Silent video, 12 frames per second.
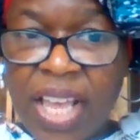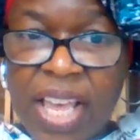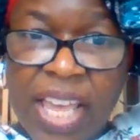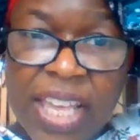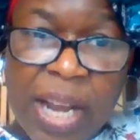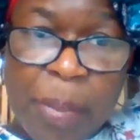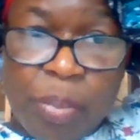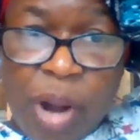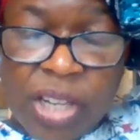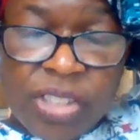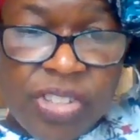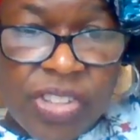and I
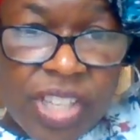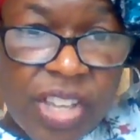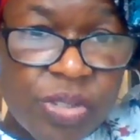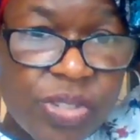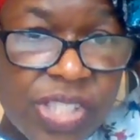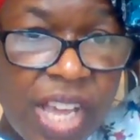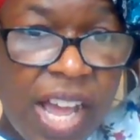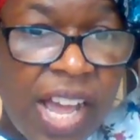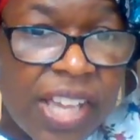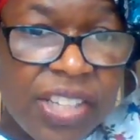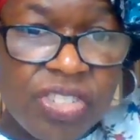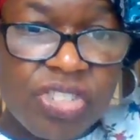brought it to the other
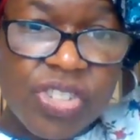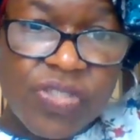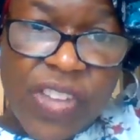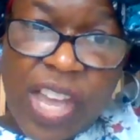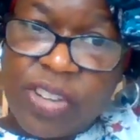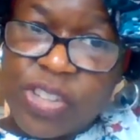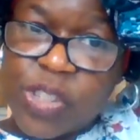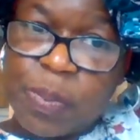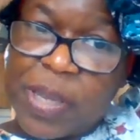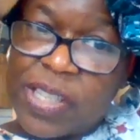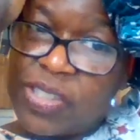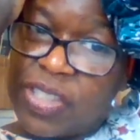side and just found a
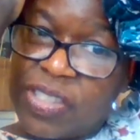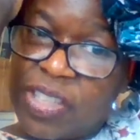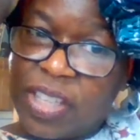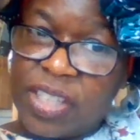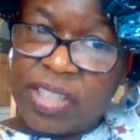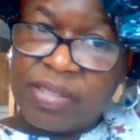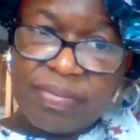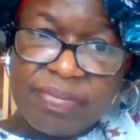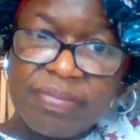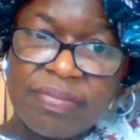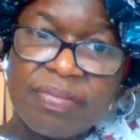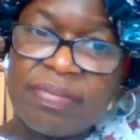space to tuck it.
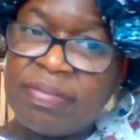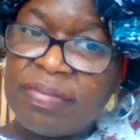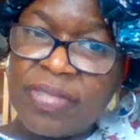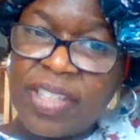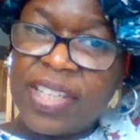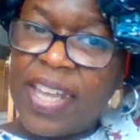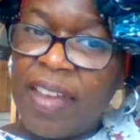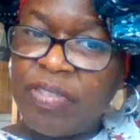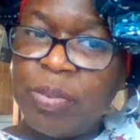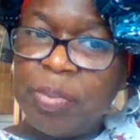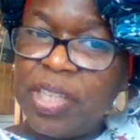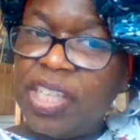Doesn't have
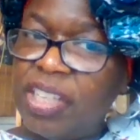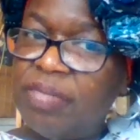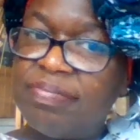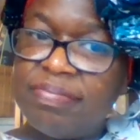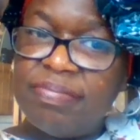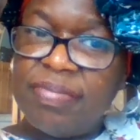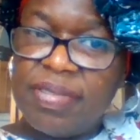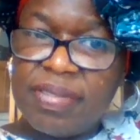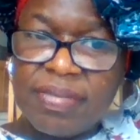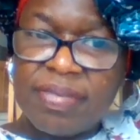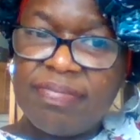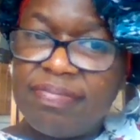to be
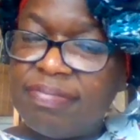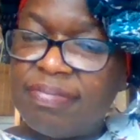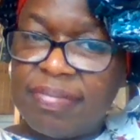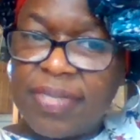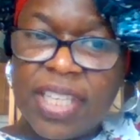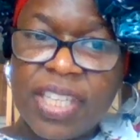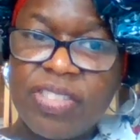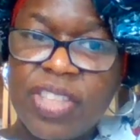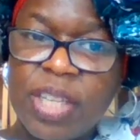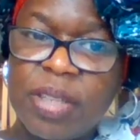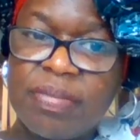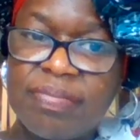
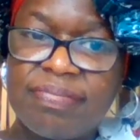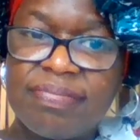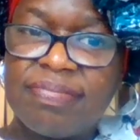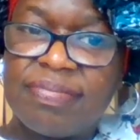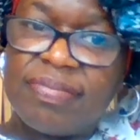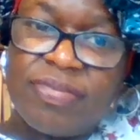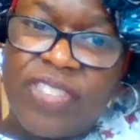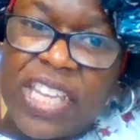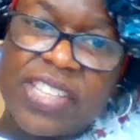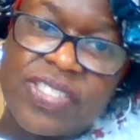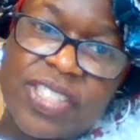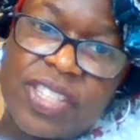anything
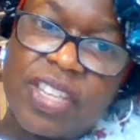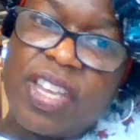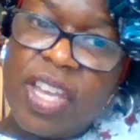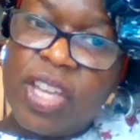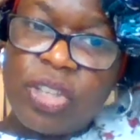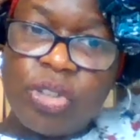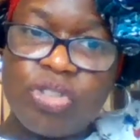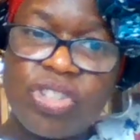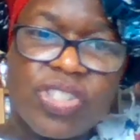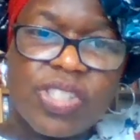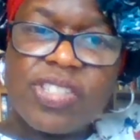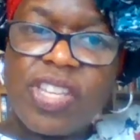fancy. You're
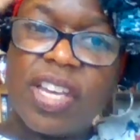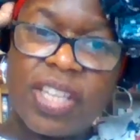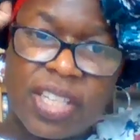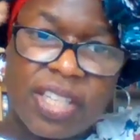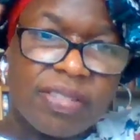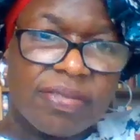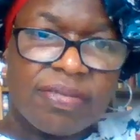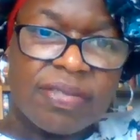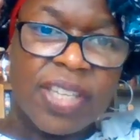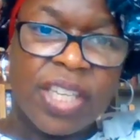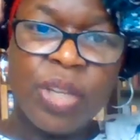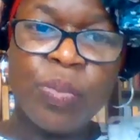just tucking it.
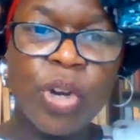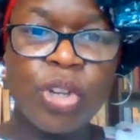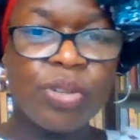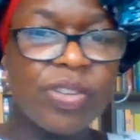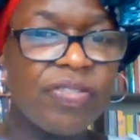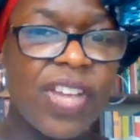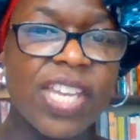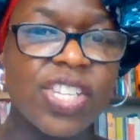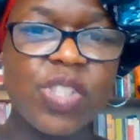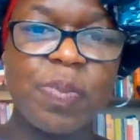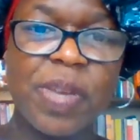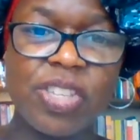Anywhere you can find a
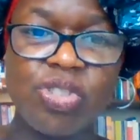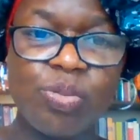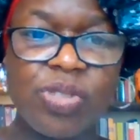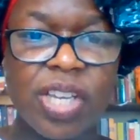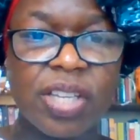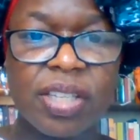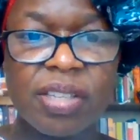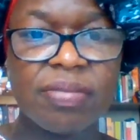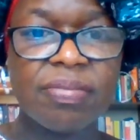space, you tuck it.